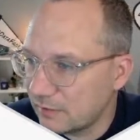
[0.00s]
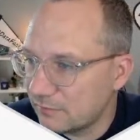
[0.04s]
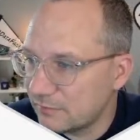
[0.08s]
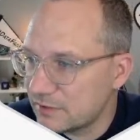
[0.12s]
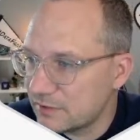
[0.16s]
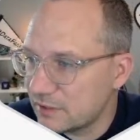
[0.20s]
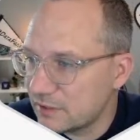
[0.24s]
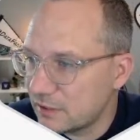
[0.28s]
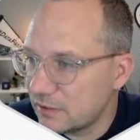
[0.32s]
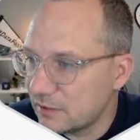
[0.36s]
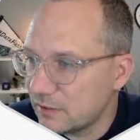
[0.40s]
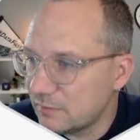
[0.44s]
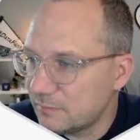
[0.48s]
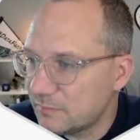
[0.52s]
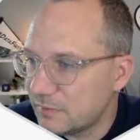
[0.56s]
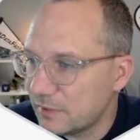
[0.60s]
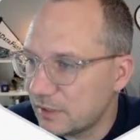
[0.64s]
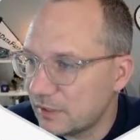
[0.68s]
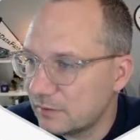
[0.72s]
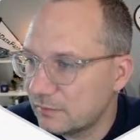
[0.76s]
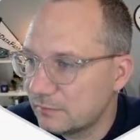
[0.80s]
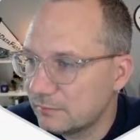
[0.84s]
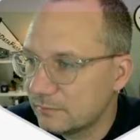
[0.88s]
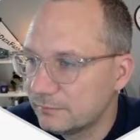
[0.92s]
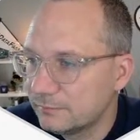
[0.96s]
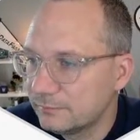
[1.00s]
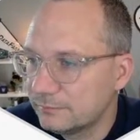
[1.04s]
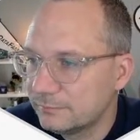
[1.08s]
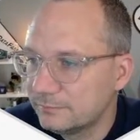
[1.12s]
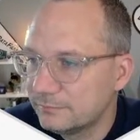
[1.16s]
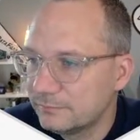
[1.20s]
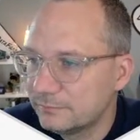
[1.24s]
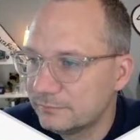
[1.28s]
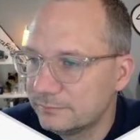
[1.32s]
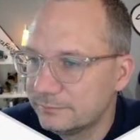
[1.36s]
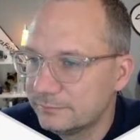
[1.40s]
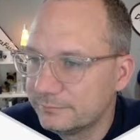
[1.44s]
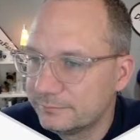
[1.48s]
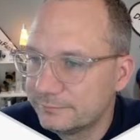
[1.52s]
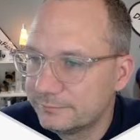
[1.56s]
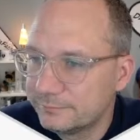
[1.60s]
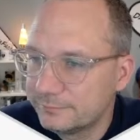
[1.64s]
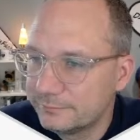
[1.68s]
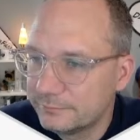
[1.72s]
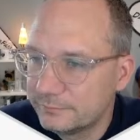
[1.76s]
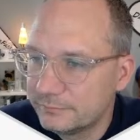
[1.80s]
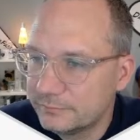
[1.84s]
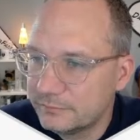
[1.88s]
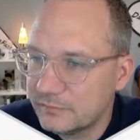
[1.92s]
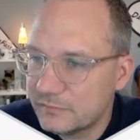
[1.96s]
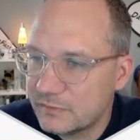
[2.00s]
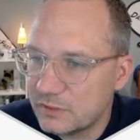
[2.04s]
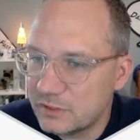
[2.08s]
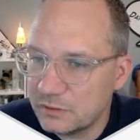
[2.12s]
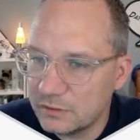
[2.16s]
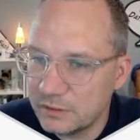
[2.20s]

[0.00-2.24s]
set it up yet. So